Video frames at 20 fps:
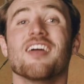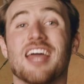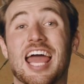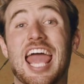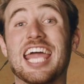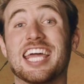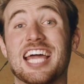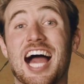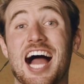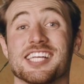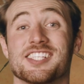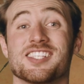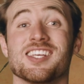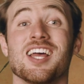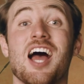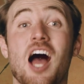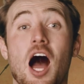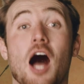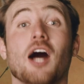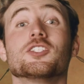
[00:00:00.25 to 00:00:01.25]
Hey guys,
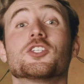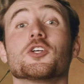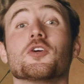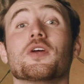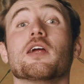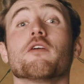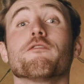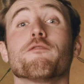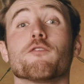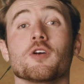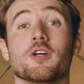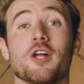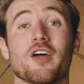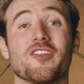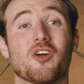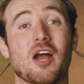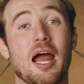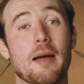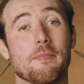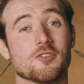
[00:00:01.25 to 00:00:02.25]
Hunter here for
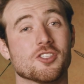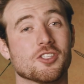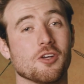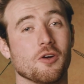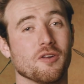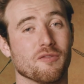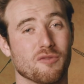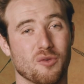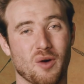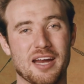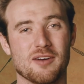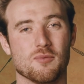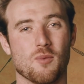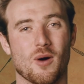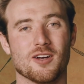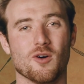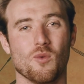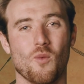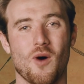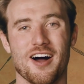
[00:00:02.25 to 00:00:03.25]
another episode of Raid
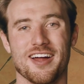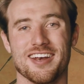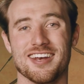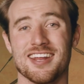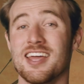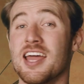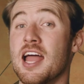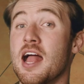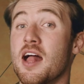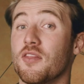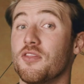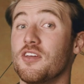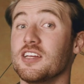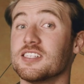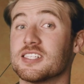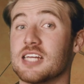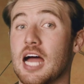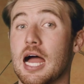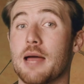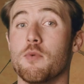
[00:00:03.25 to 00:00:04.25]
101.
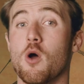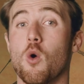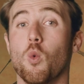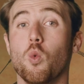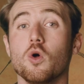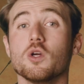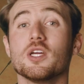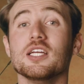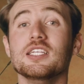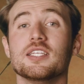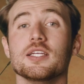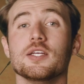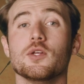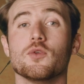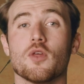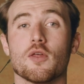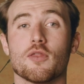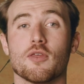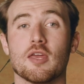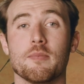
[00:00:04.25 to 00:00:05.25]
This time, we'll continue
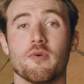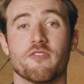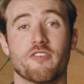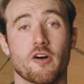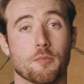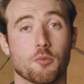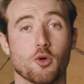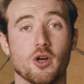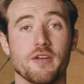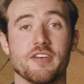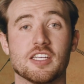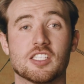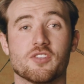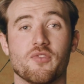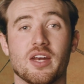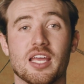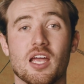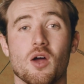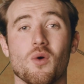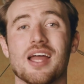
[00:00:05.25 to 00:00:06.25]
the theme of our previous
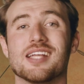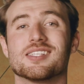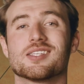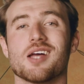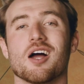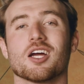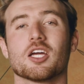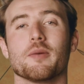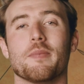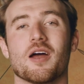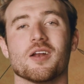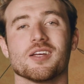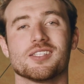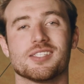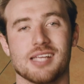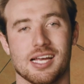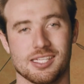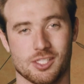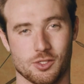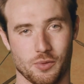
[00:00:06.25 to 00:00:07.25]
video and talk about
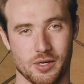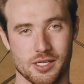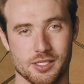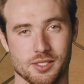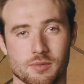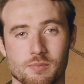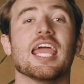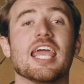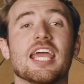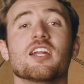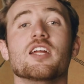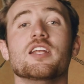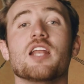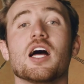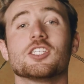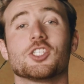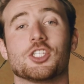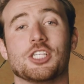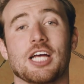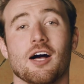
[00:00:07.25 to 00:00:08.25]
accessories. In a
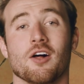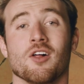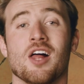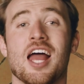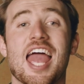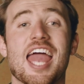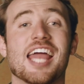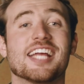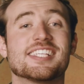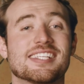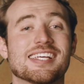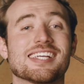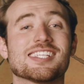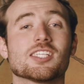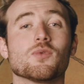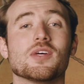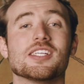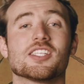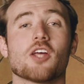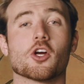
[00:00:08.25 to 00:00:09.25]
nutshell,
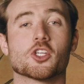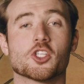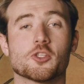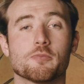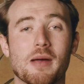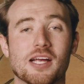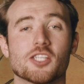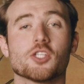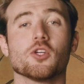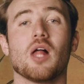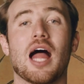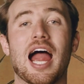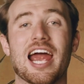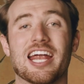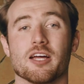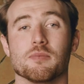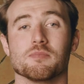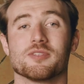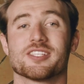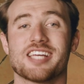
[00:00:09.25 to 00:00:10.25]
accessories are special
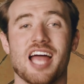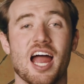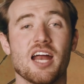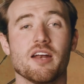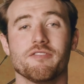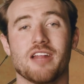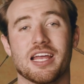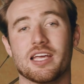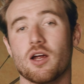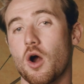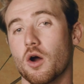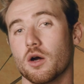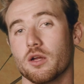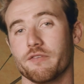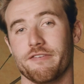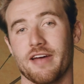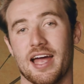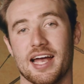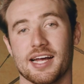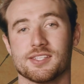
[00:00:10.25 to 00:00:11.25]
items kind of like
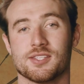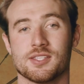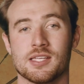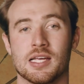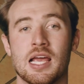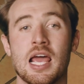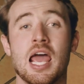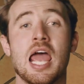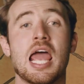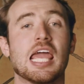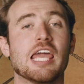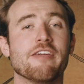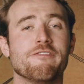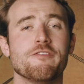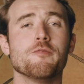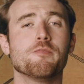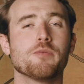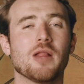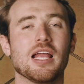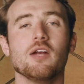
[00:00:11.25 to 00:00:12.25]
artifacts. If
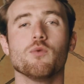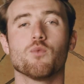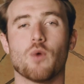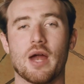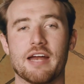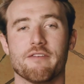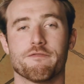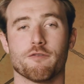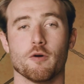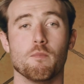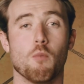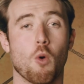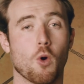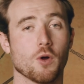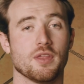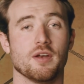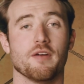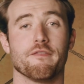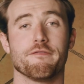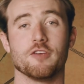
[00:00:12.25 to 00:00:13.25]
you've played Raid for
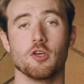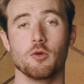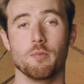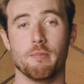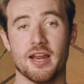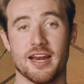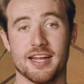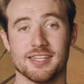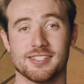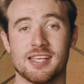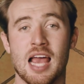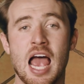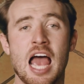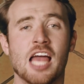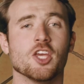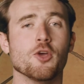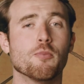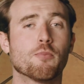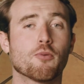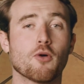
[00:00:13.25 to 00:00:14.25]
more than a few minutes, you